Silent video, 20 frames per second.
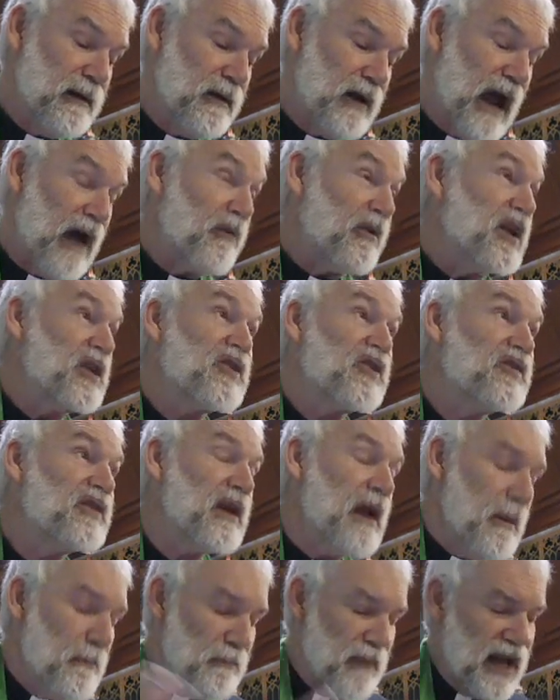how we use
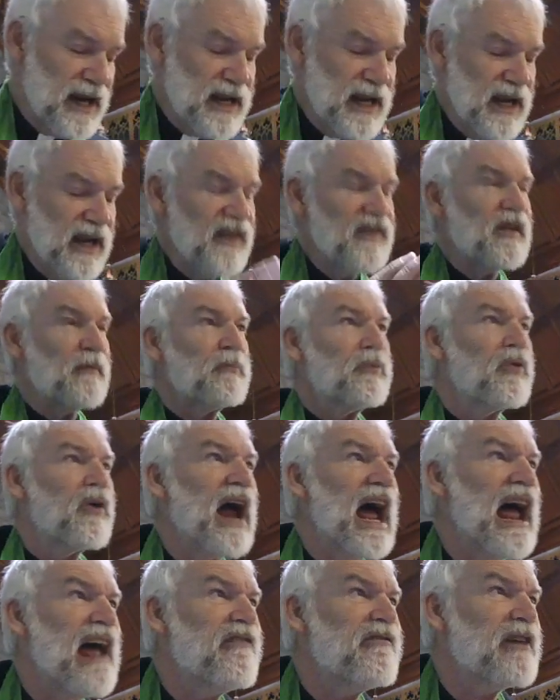it. Money is a
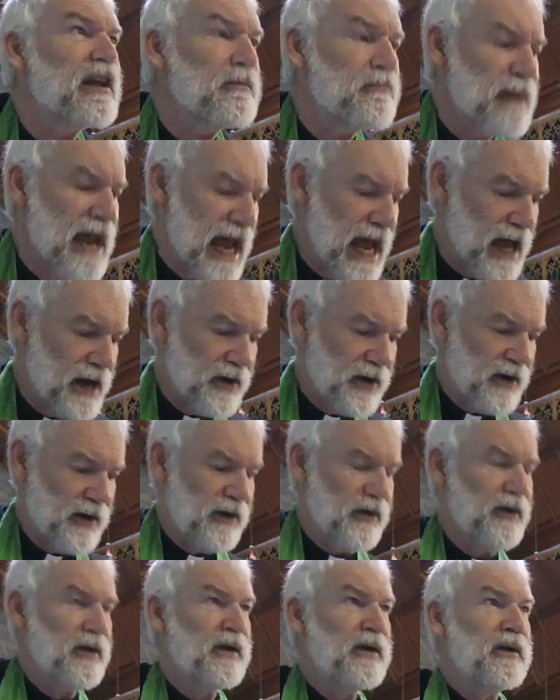private matter,
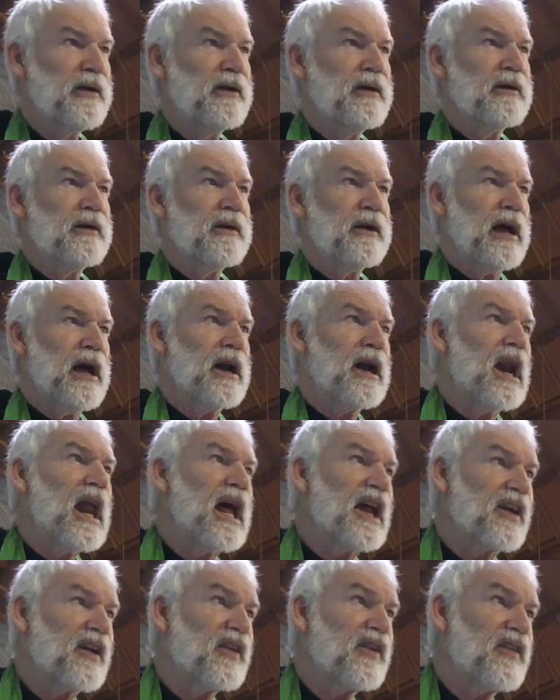kind of
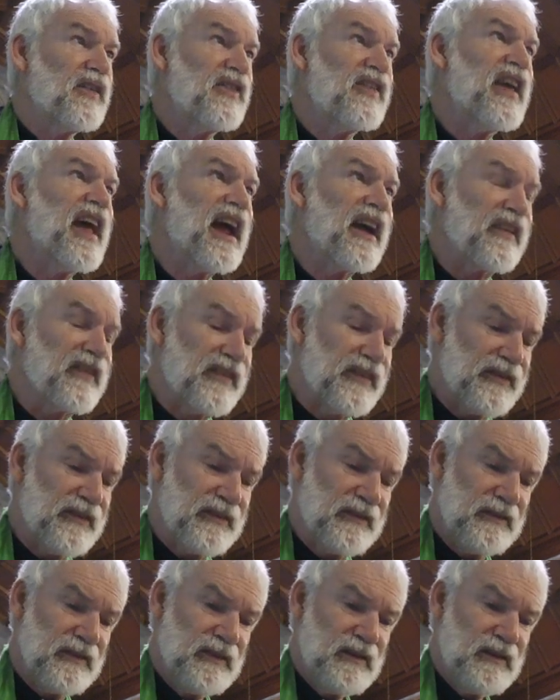like sex.